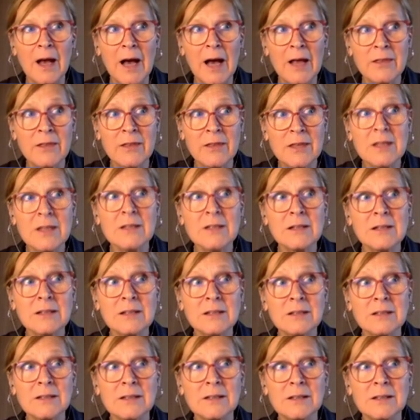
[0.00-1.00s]
I think
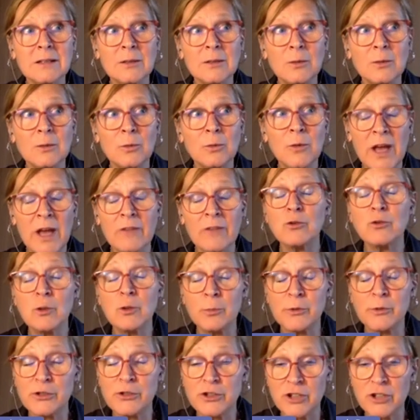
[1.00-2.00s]
that we have to
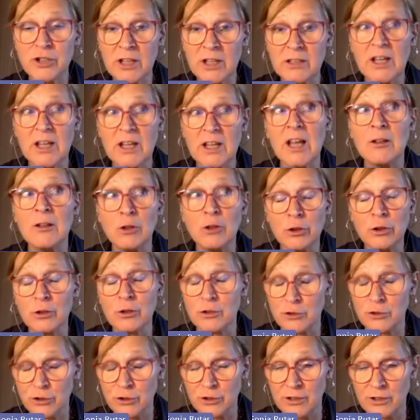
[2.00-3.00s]
appreciate and
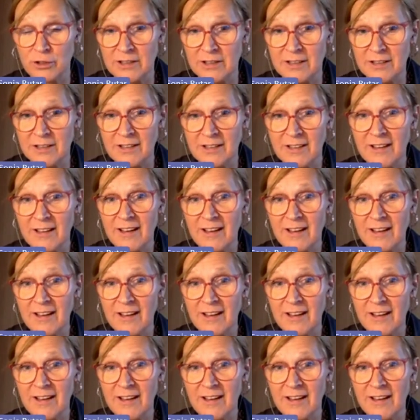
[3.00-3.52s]
nurture it.